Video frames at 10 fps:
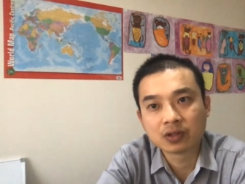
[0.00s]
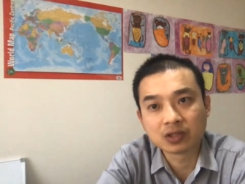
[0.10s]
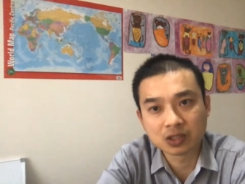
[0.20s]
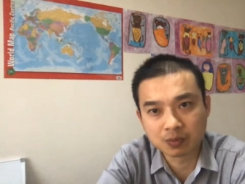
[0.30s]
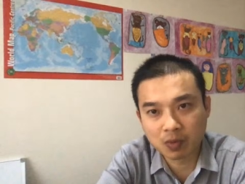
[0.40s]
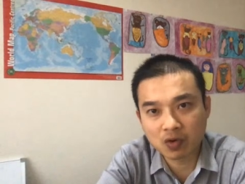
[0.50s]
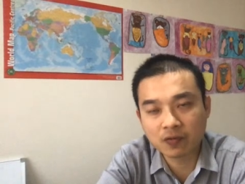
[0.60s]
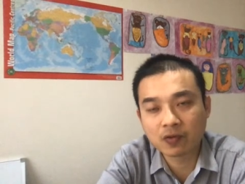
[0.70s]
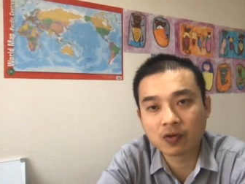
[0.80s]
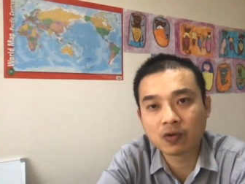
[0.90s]
This is more
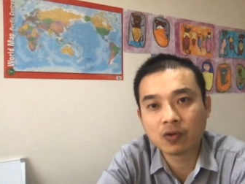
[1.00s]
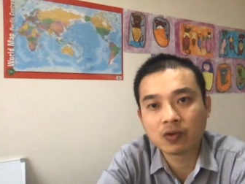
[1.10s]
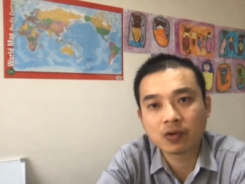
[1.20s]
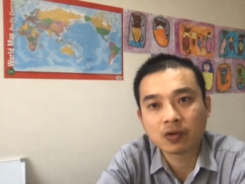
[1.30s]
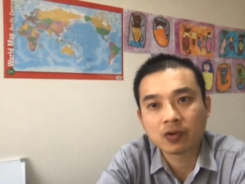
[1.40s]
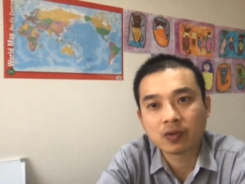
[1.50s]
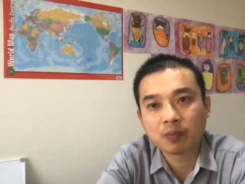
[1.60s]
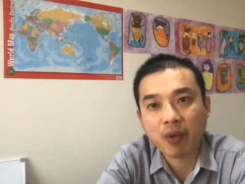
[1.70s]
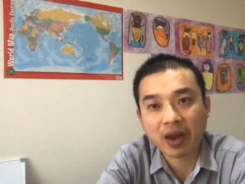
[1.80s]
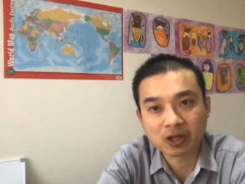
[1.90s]
for
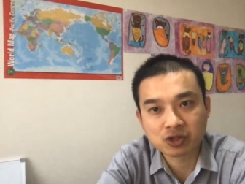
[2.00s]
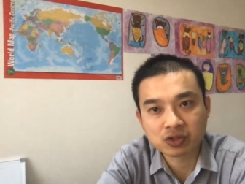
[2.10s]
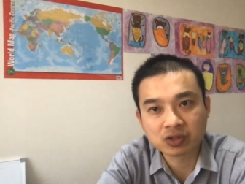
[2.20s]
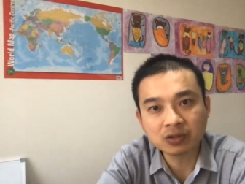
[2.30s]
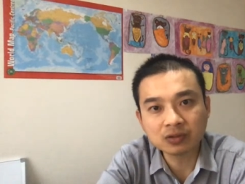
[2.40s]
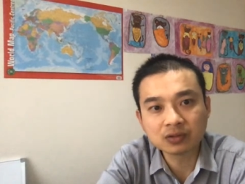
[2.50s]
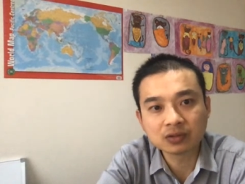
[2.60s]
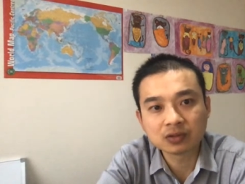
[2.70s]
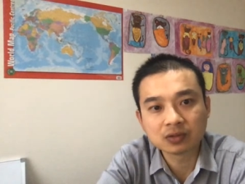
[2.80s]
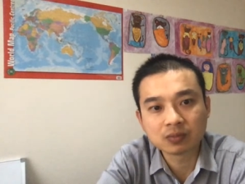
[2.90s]
practitioner
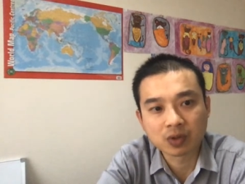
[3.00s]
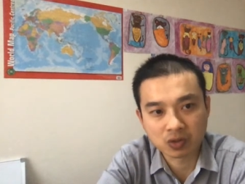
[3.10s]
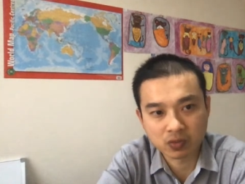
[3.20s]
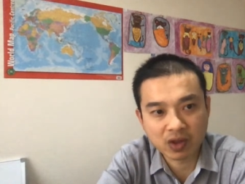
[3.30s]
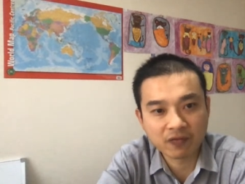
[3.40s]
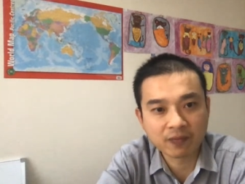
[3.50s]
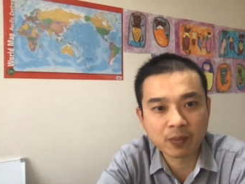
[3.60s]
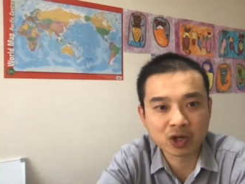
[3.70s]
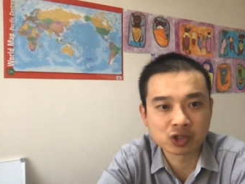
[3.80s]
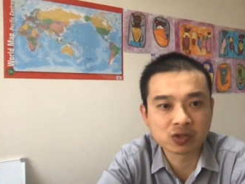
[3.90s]
because we have
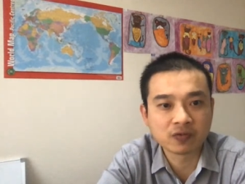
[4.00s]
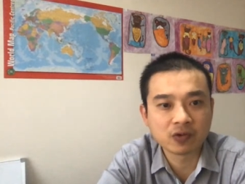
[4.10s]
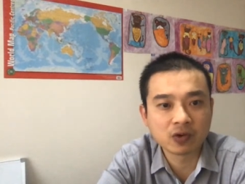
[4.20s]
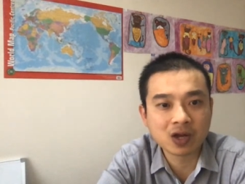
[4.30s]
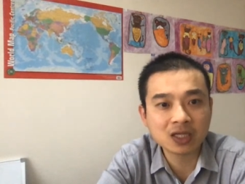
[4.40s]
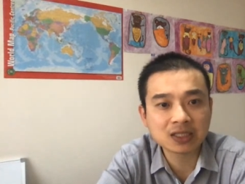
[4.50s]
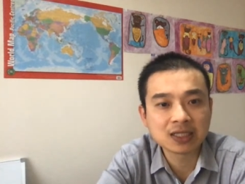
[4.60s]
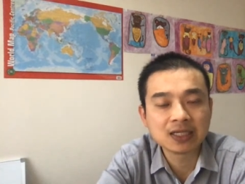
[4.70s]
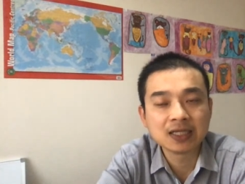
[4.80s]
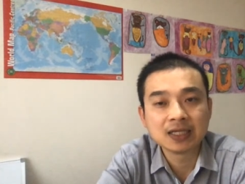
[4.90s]
practitioner follow us
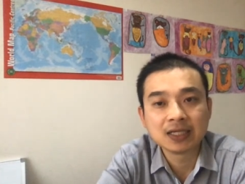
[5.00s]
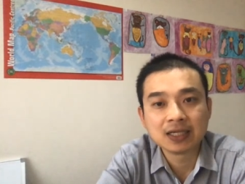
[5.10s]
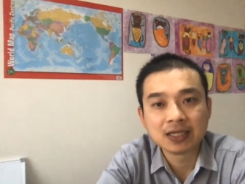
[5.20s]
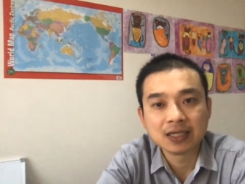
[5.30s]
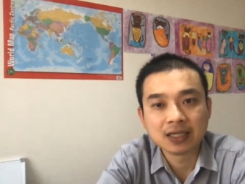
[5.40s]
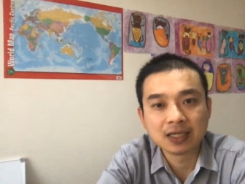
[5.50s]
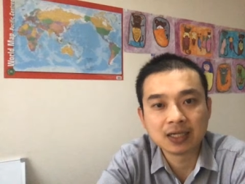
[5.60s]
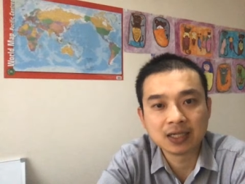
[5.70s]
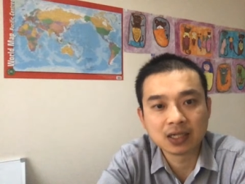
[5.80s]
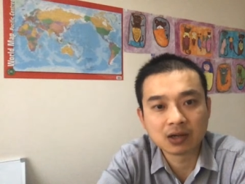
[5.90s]

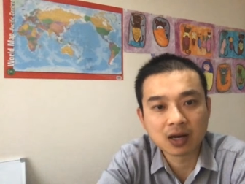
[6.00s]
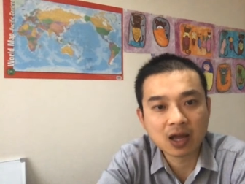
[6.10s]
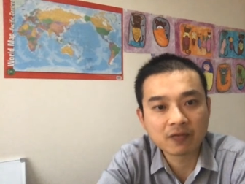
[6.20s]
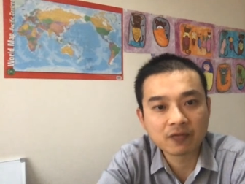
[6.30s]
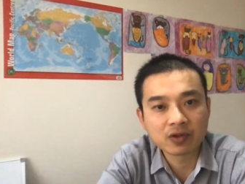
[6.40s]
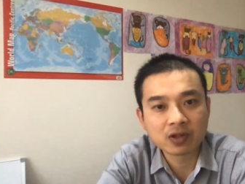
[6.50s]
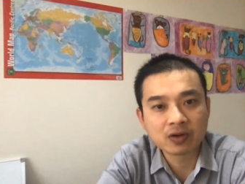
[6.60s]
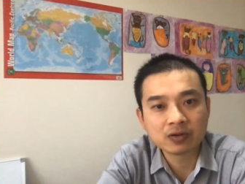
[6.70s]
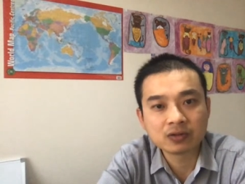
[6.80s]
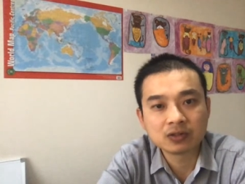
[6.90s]
in our live video.